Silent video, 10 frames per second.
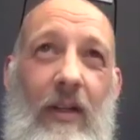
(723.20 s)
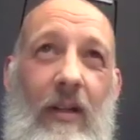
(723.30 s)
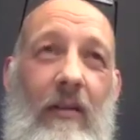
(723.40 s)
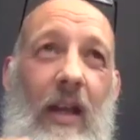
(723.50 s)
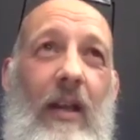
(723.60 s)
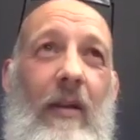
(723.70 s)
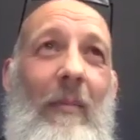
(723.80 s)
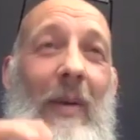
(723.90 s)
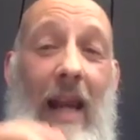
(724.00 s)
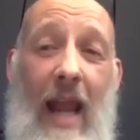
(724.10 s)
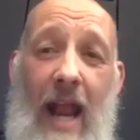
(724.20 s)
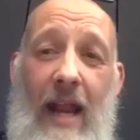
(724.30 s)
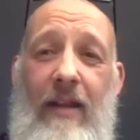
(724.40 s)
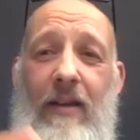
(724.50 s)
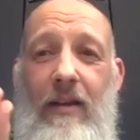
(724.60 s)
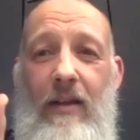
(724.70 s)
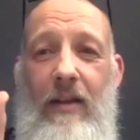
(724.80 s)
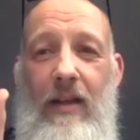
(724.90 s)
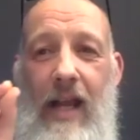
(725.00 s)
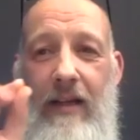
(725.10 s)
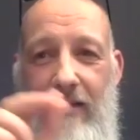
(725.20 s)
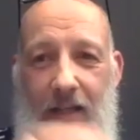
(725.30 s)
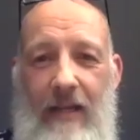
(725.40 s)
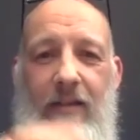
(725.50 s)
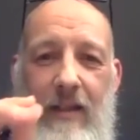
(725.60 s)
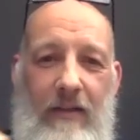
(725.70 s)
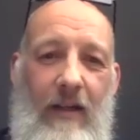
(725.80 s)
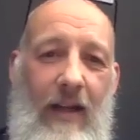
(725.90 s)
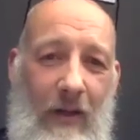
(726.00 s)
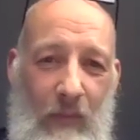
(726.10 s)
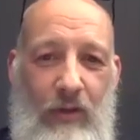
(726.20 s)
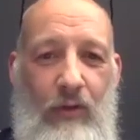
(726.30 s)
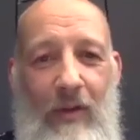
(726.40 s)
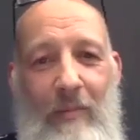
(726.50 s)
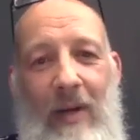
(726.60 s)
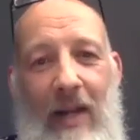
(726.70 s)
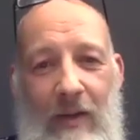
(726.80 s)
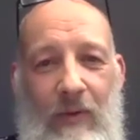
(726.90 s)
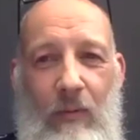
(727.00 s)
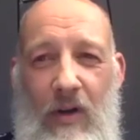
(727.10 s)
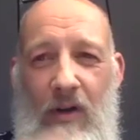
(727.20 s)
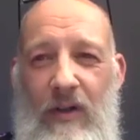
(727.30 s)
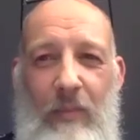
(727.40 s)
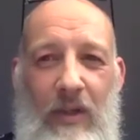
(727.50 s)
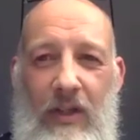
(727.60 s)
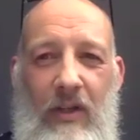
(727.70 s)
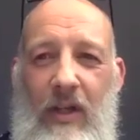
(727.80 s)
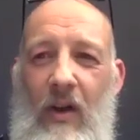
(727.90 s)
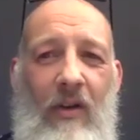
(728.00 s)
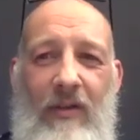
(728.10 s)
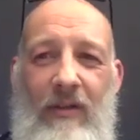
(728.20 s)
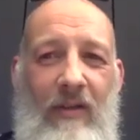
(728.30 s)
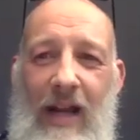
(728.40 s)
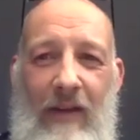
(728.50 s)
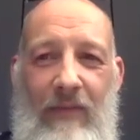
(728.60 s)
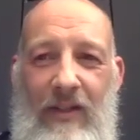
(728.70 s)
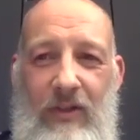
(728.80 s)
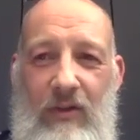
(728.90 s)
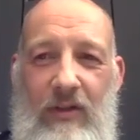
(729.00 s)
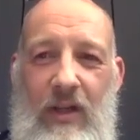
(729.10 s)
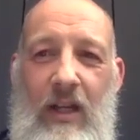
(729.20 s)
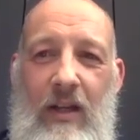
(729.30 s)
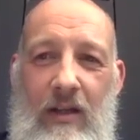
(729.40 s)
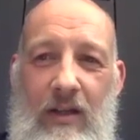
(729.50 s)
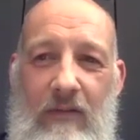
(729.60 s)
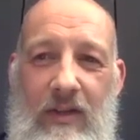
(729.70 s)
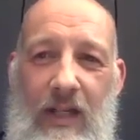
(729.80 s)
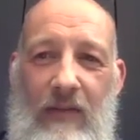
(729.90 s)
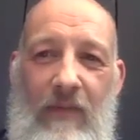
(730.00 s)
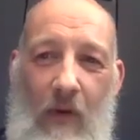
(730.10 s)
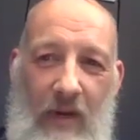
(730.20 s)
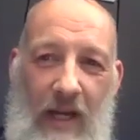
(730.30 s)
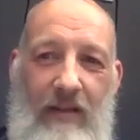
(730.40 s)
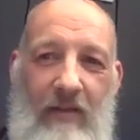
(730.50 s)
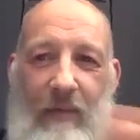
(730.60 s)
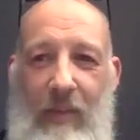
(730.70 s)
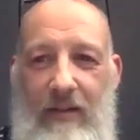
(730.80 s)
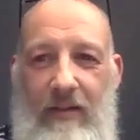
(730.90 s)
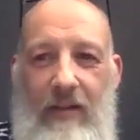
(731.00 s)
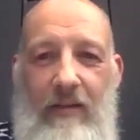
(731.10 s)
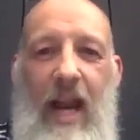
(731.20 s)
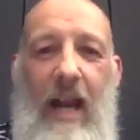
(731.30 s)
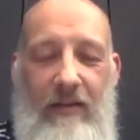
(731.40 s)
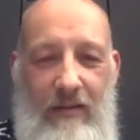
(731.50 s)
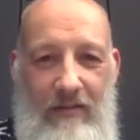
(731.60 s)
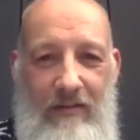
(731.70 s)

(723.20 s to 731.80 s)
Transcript: that play extends into language. You can play with words, but you can't do that if it's just you teach phonics so it passes a test.